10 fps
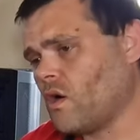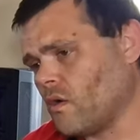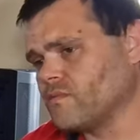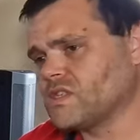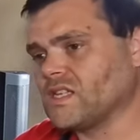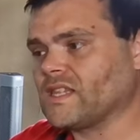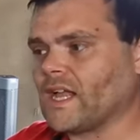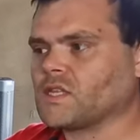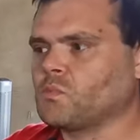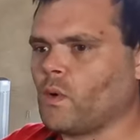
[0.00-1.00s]
Obviously,
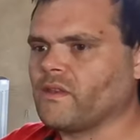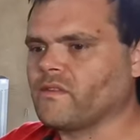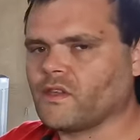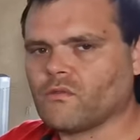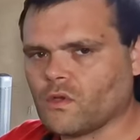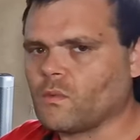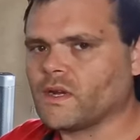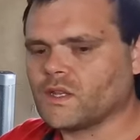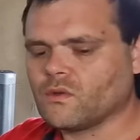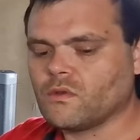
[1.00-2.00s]
that's one thing you don't
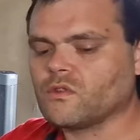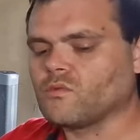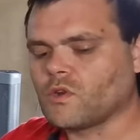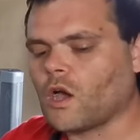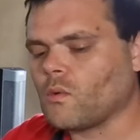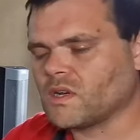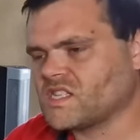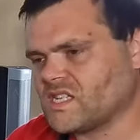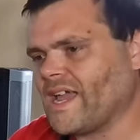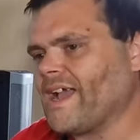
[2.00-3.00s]
want to do. You do not want
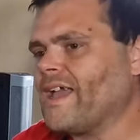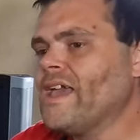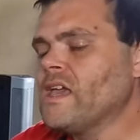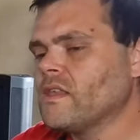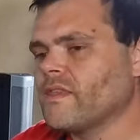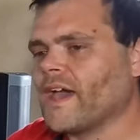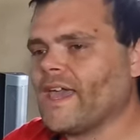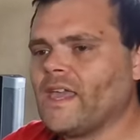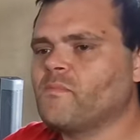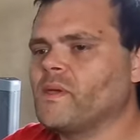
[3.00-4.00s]
to snag
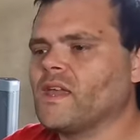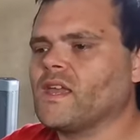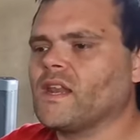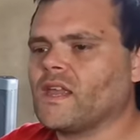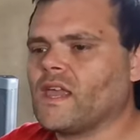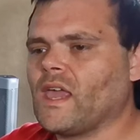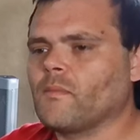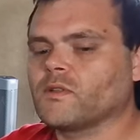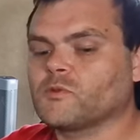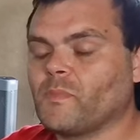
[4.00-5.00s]
that 8-pin
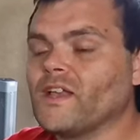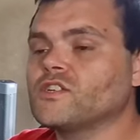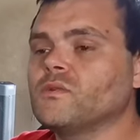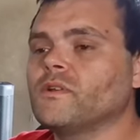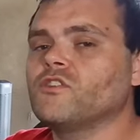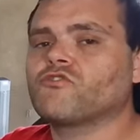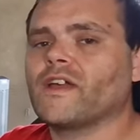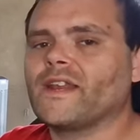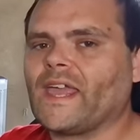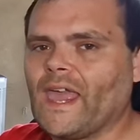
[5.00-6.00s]
cable, especially when you're
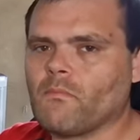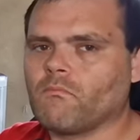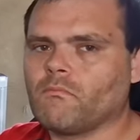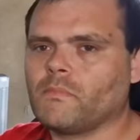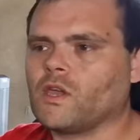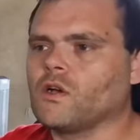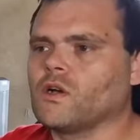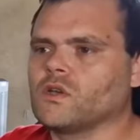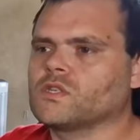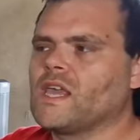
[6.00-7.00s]
trying to game,
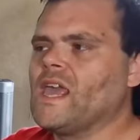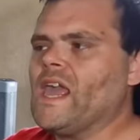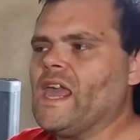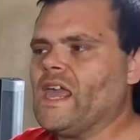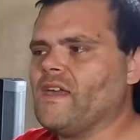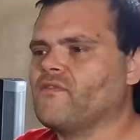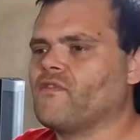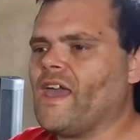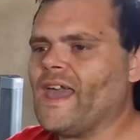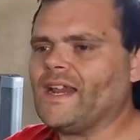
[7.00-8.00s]
because
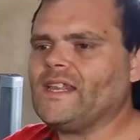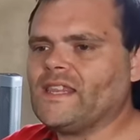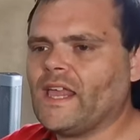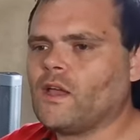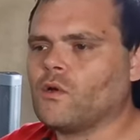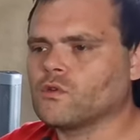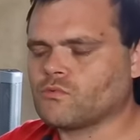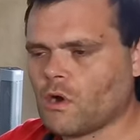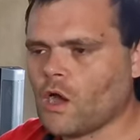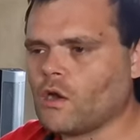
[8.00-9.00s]
if anything goes
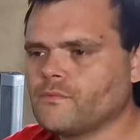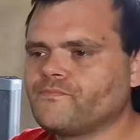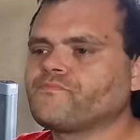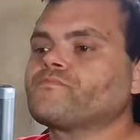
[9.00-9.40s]
wrong,